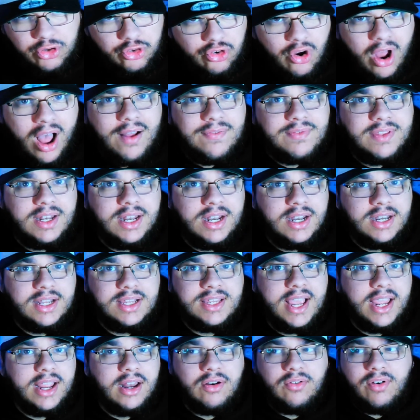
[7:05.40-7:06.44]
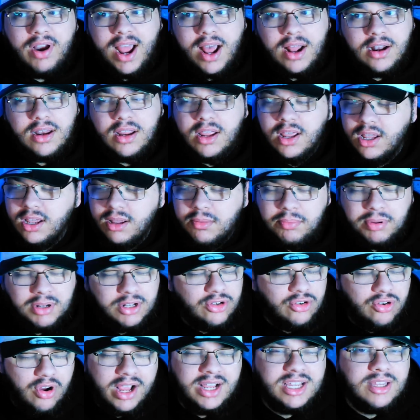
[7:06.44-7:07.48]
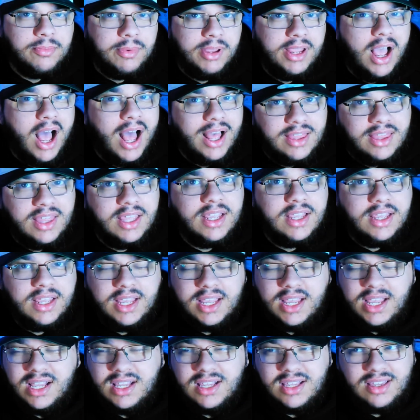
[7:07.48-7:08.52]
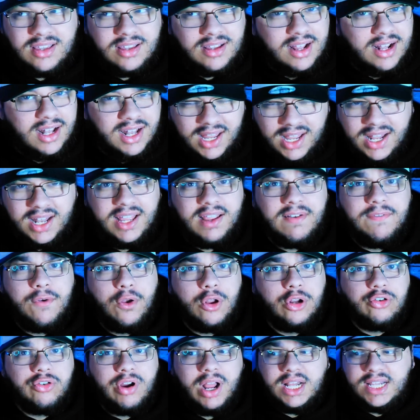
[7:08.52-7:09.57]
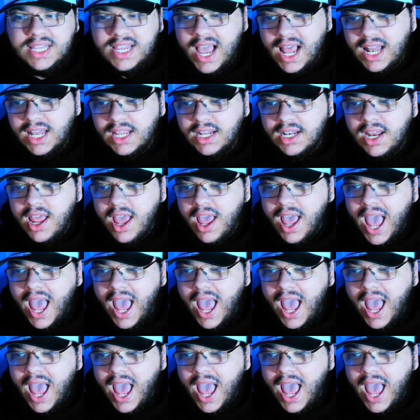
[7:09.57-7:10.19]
drafted in the second round, but trust me, I think he is clearly a first round talent.